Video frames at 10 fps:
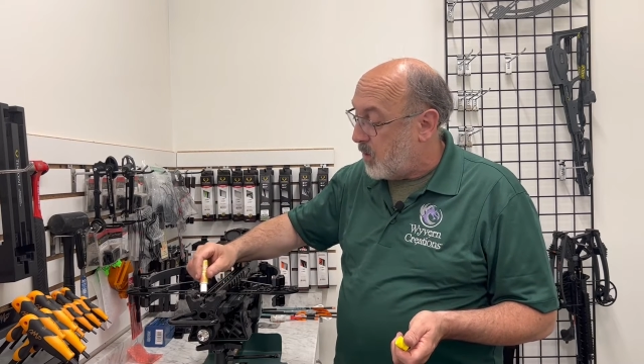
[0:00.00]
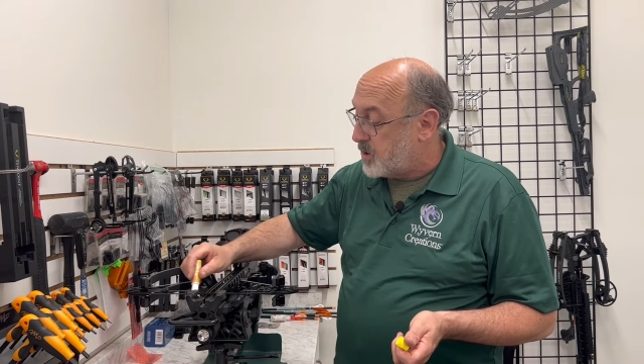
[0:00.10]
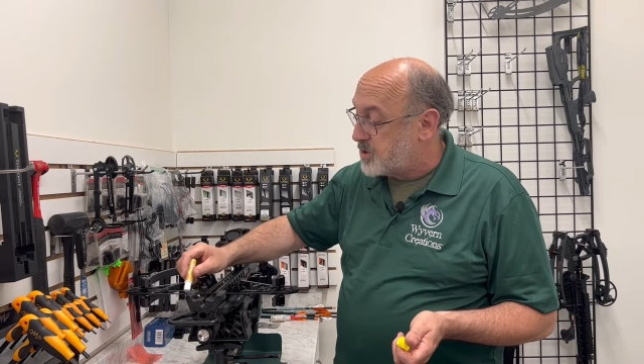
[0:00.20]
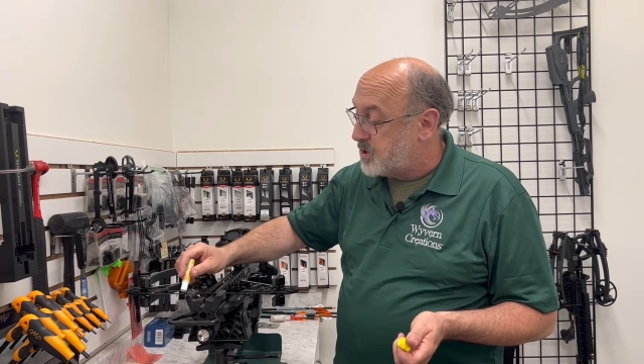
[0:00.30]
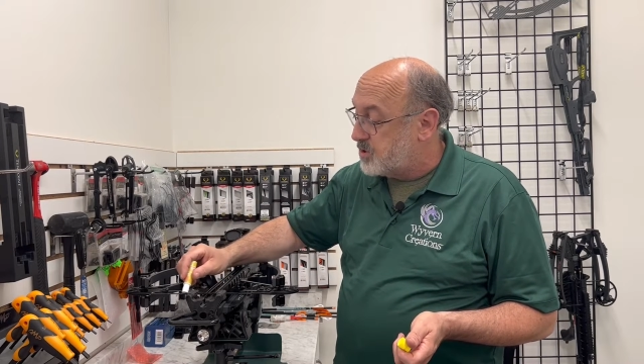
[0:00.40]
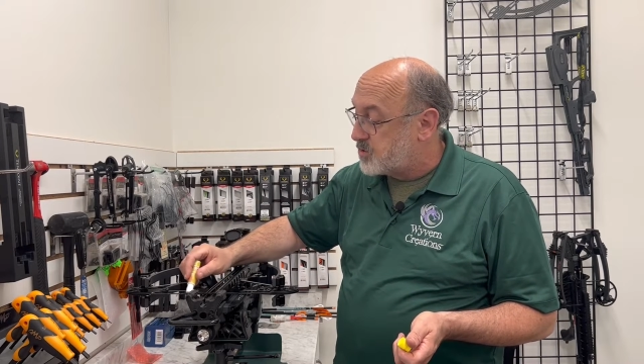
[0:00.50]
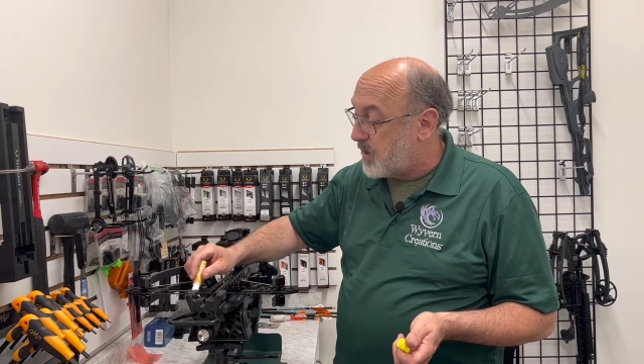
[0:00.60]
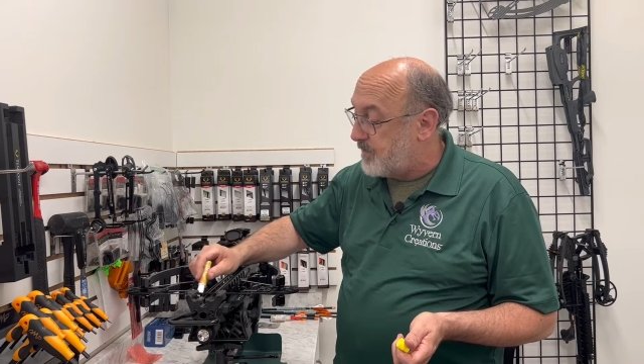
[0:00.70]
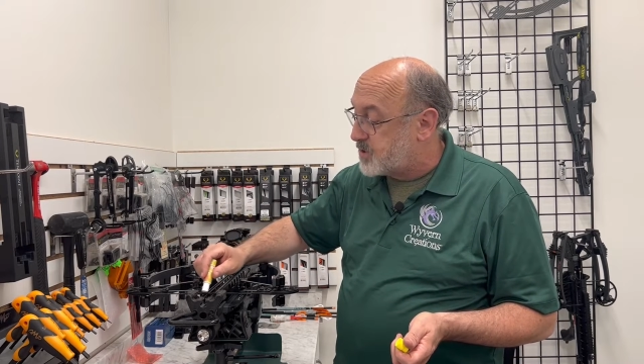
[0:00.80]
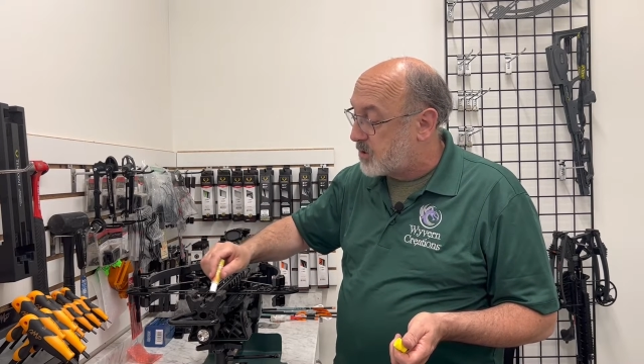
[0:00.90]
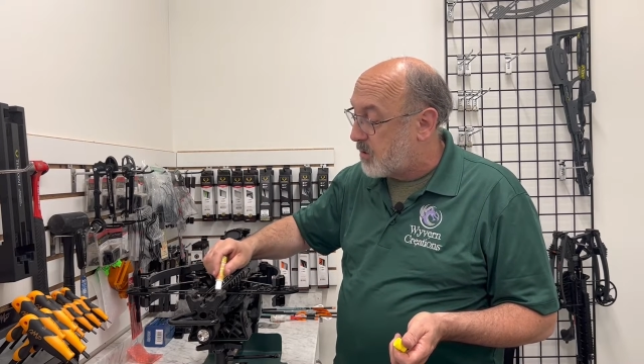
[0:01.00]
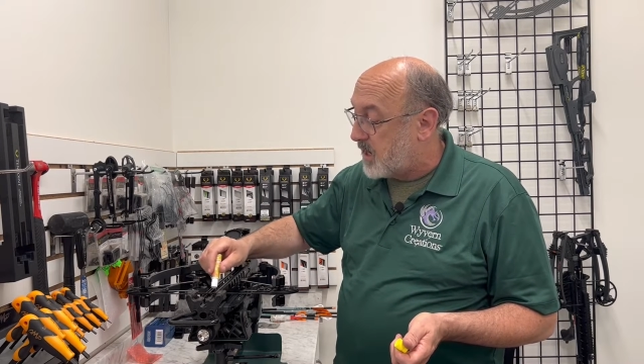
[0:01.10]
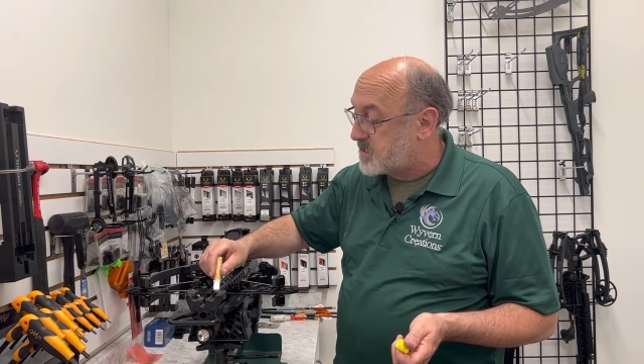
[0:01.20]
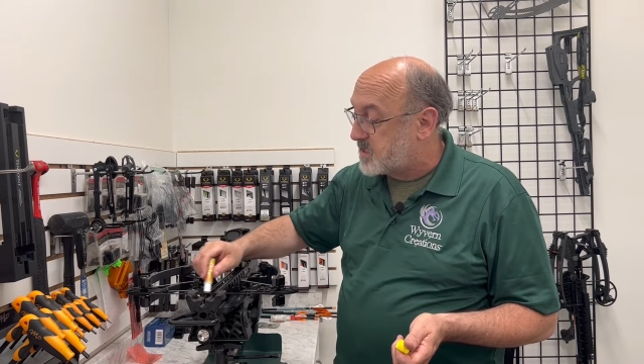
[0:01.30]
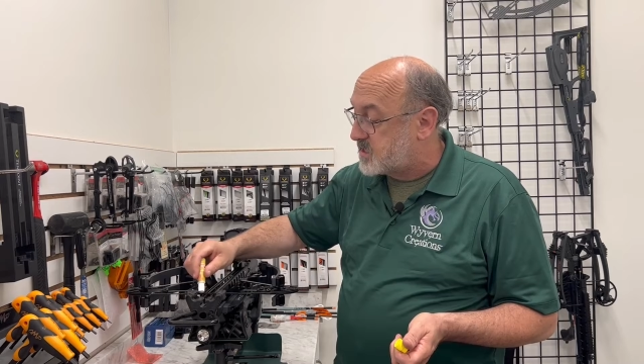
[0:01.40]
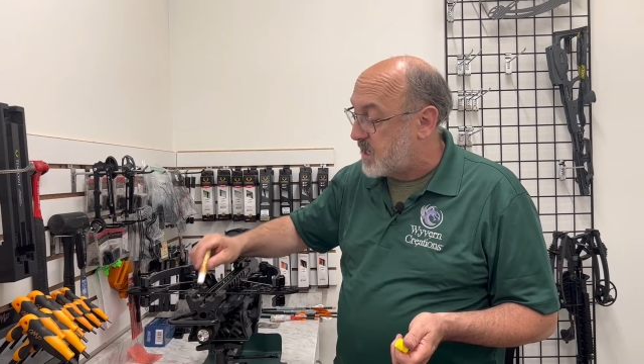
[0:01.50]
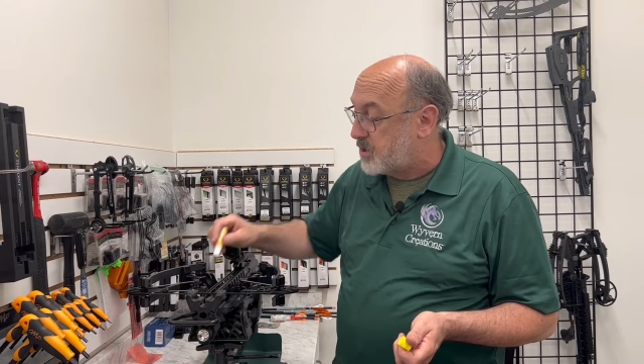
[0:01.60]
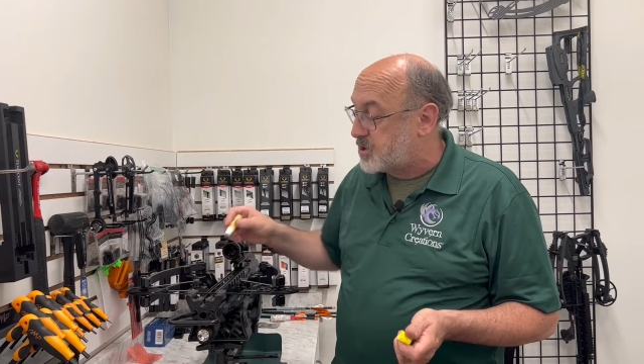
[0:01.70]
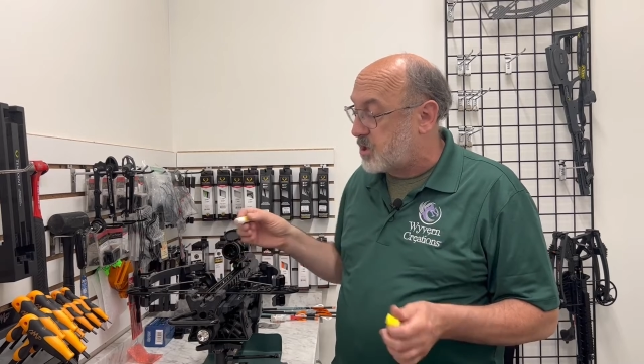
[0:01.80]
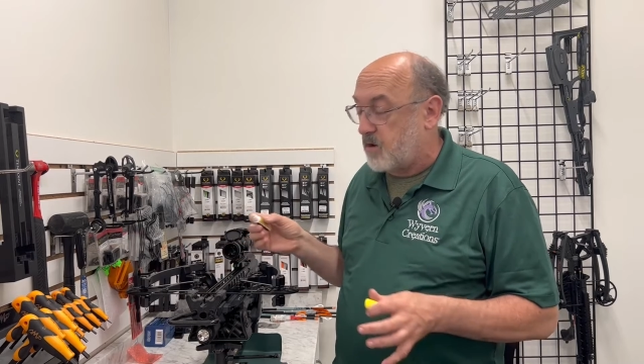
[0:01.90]
1 or 2 swipes across the
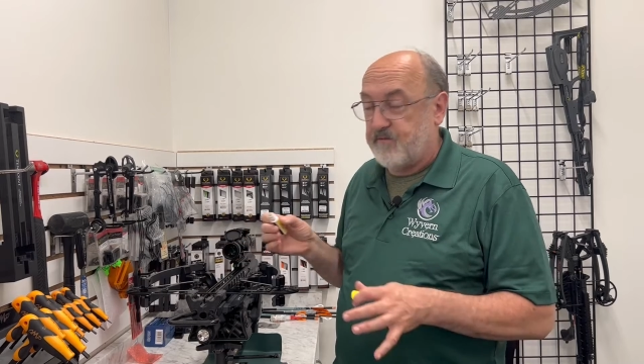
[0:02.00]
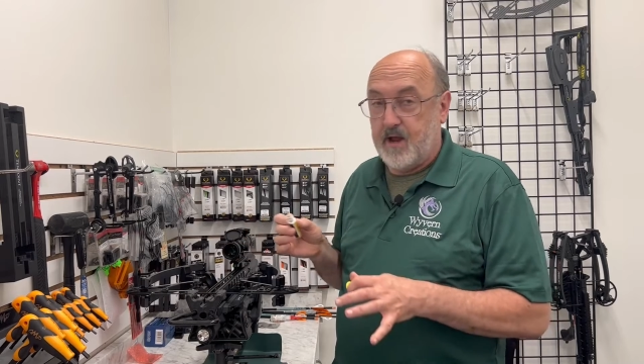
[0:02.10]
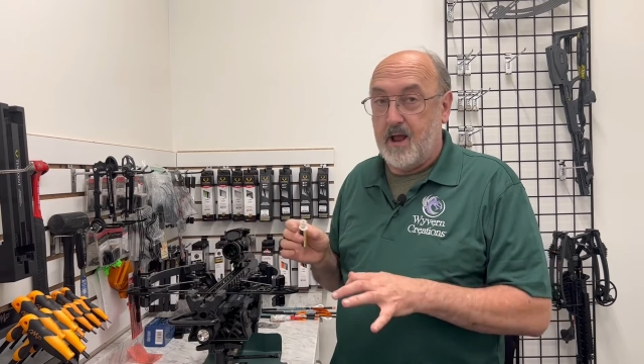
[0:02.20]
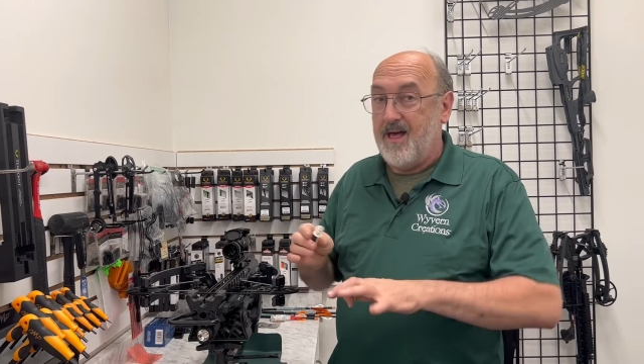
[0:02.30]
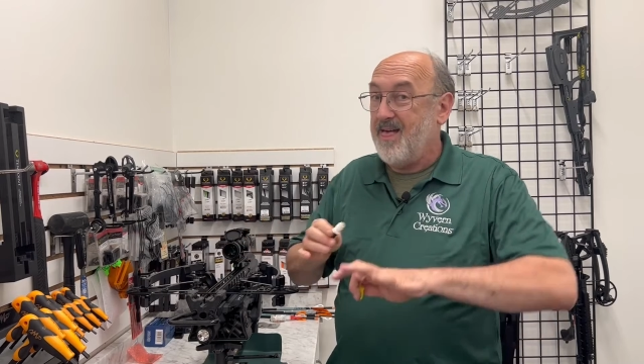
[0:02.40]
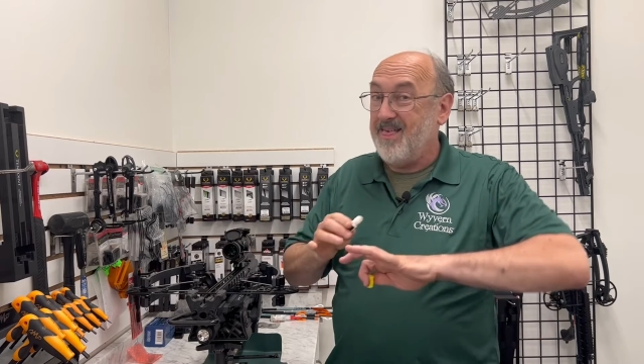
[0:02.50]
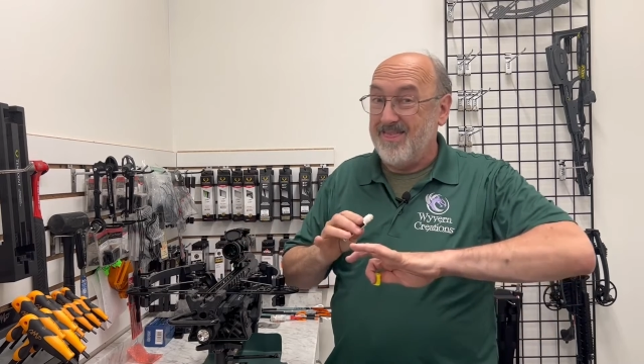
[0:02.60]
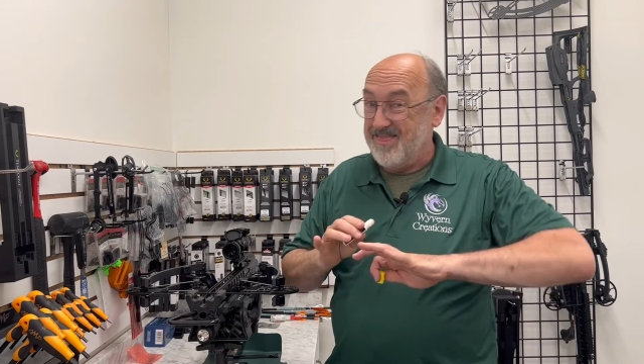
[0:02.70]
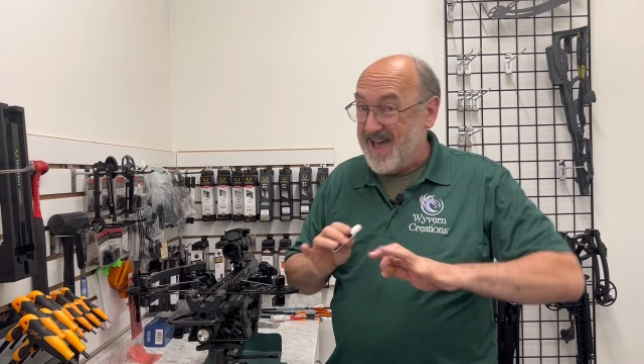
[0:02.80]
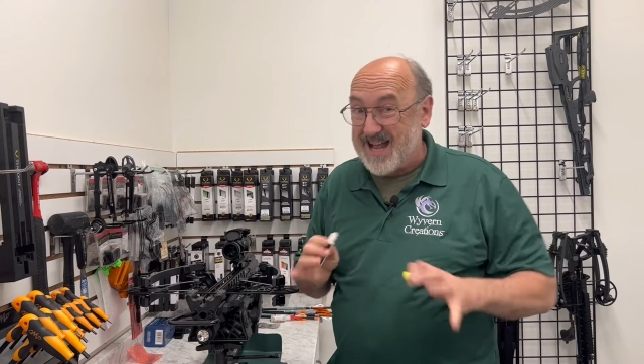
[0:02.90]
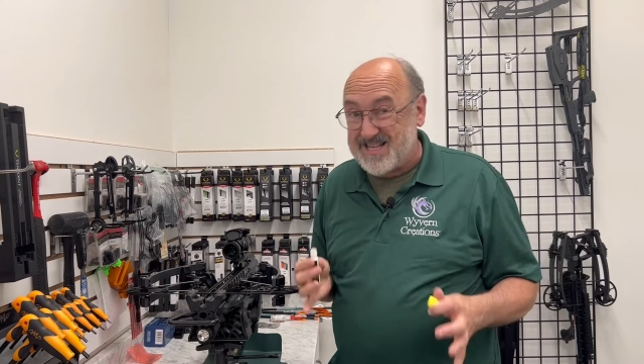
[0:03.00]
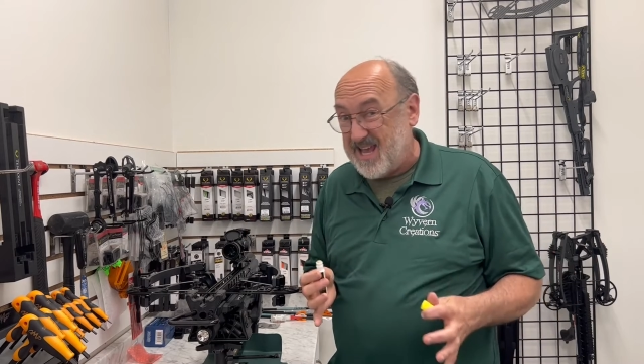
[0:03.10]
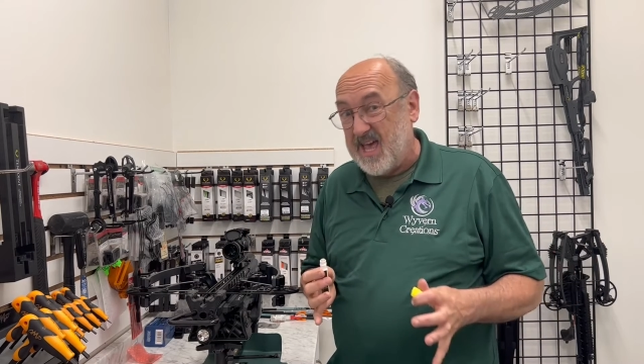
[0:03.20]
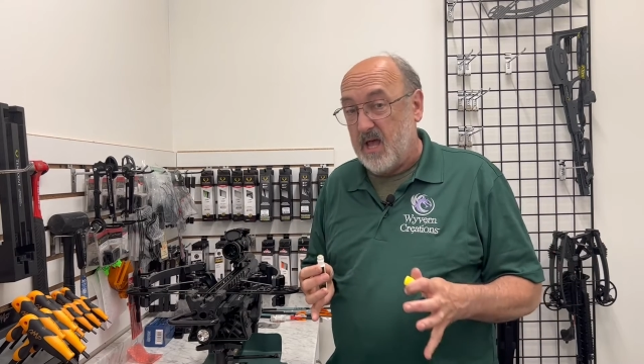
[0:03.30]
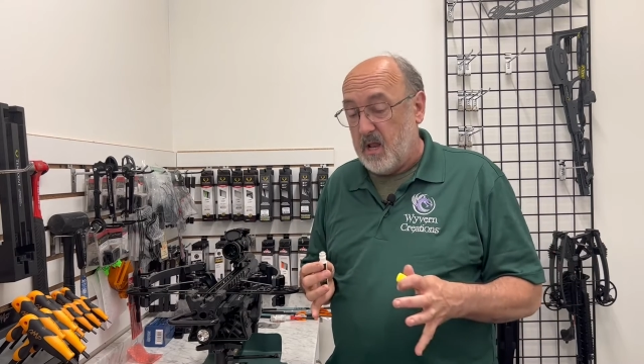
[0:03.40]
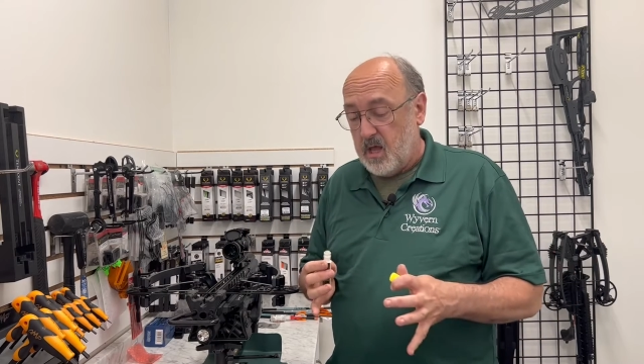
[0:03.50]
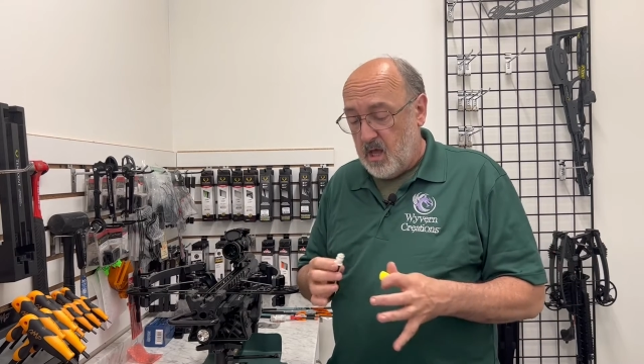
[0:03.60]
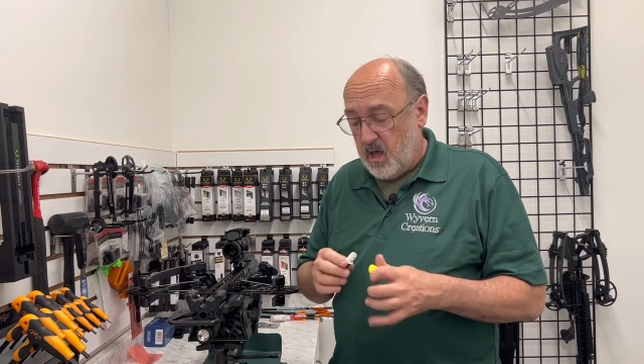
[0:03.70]
center serving. That's it.